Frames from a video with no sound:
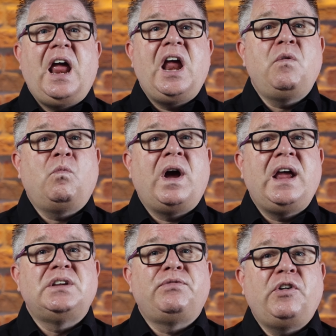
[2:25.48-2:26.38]
It
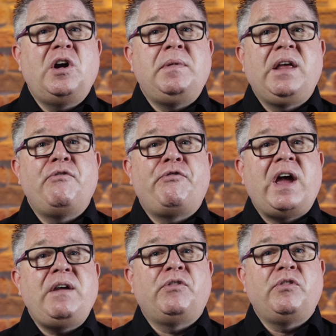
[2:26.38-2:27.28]
weighs firmly in
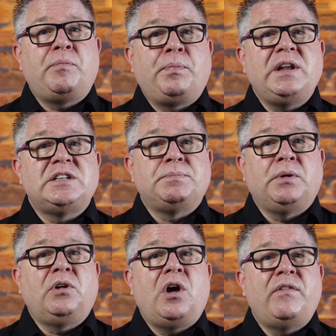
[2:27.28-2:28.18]
favour of the
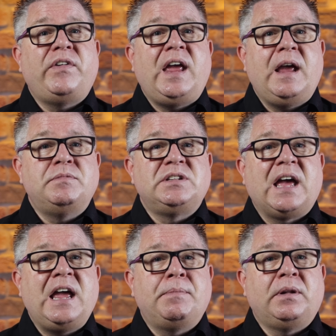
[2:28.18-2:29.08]
principle of a hip to
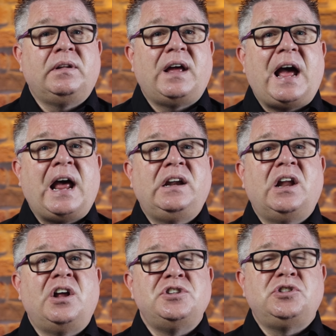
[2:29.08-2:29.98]
gable and
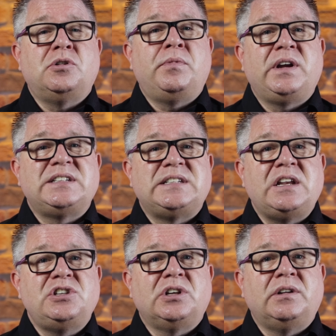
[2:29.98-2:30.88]
large dormer
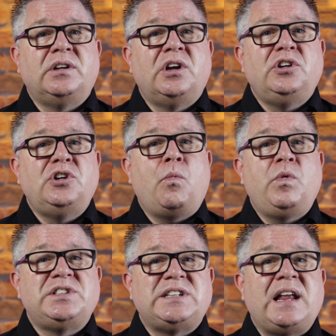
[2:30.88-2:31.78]
extension,
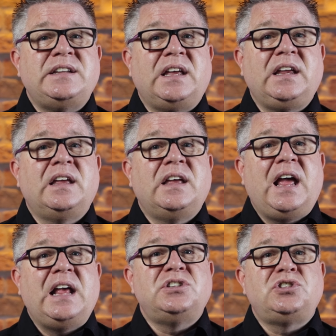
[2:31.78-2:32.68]
notwithstanding
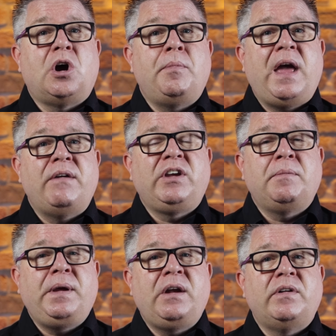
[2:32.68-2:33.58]
its top heavy
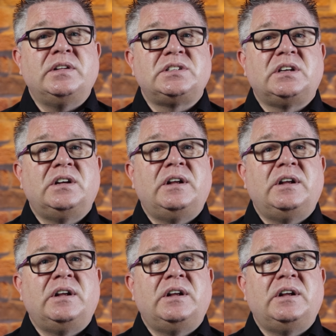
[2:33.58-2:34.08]
appearance.